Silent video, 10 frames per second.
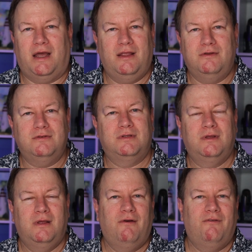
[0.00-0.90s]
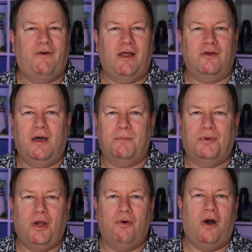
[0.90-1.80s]
I use Final Cut
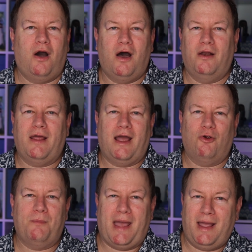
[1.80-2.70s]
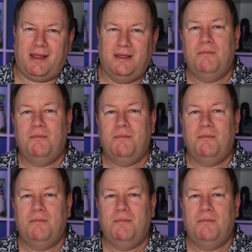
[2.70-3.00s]
Pro on our Mac,